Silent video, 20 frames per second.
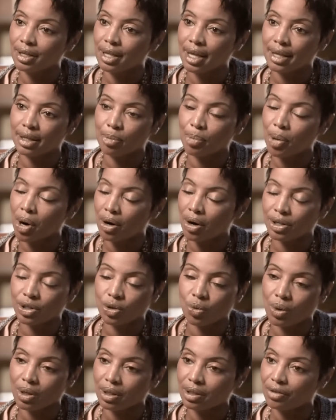that the parties
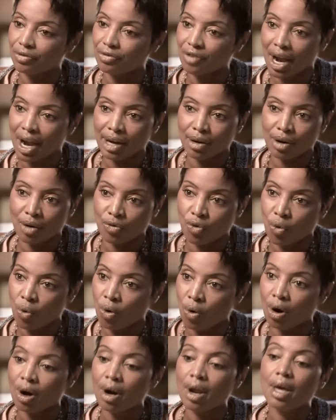are willing to fight
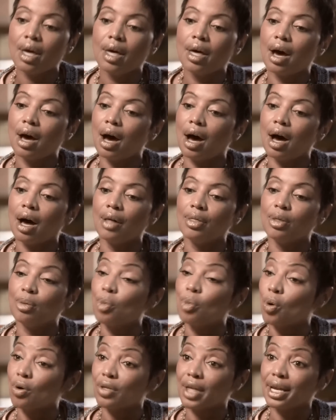for, uh, the
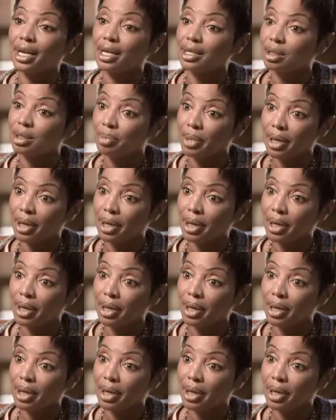more they get to